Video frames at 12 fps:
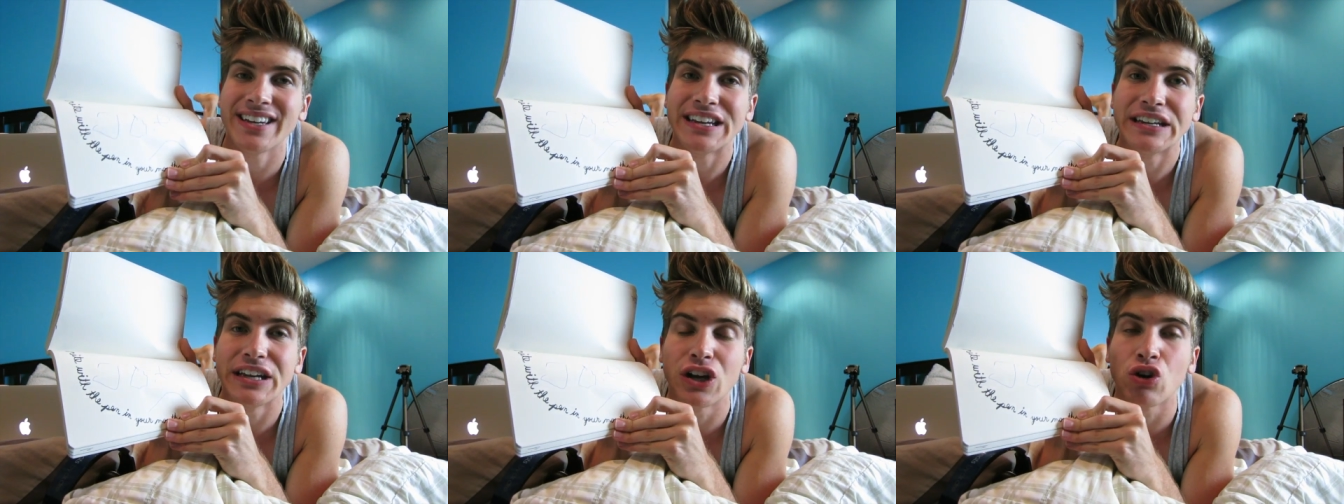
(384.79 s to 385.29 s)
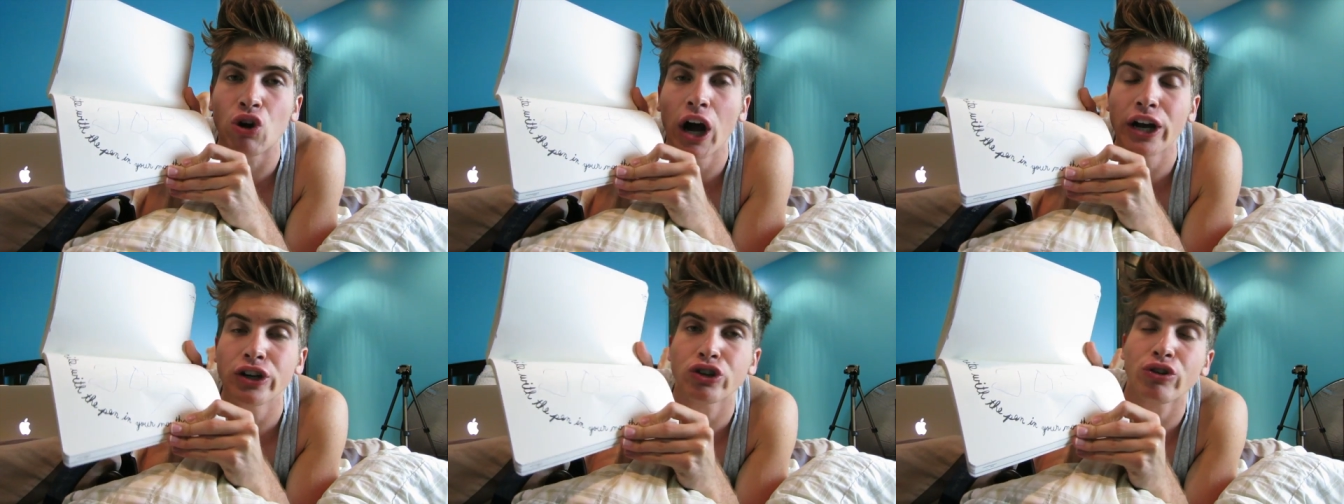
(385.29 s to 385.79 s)
the,
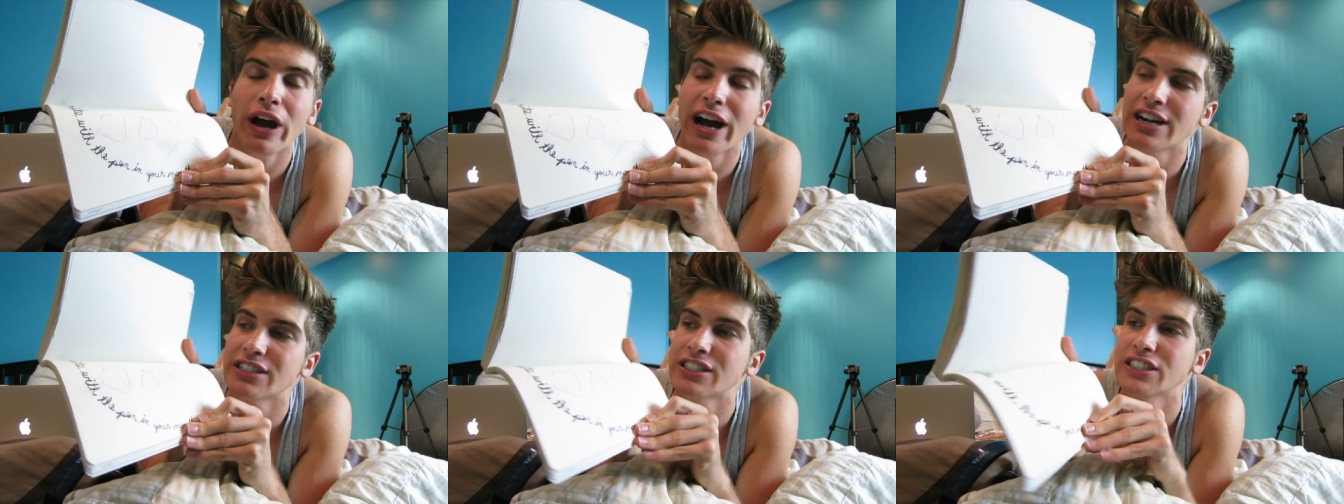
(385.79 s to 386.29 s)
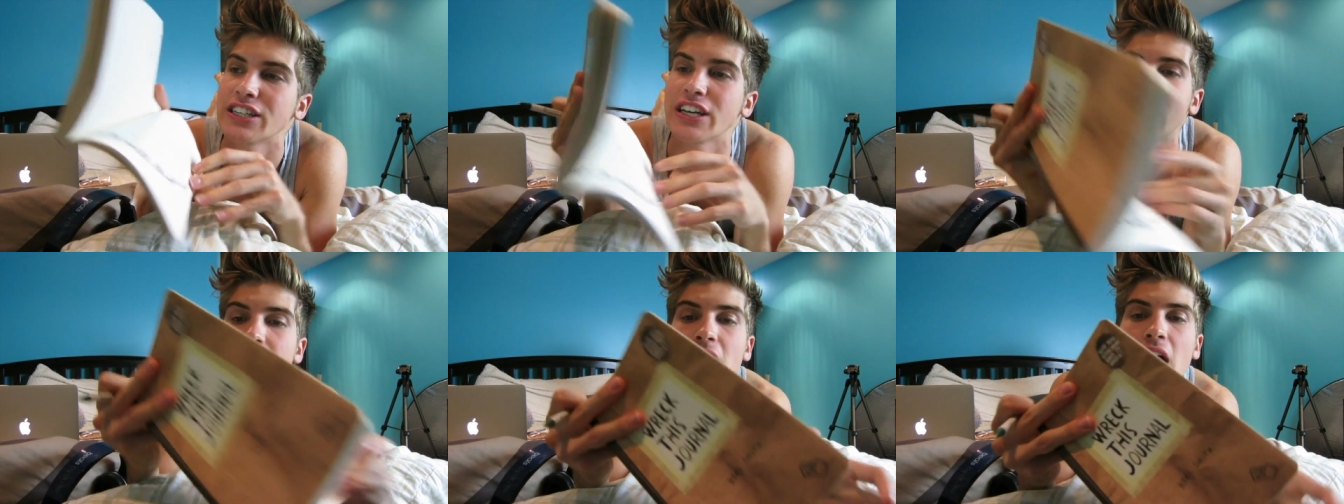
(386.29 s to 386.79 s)
contrasty.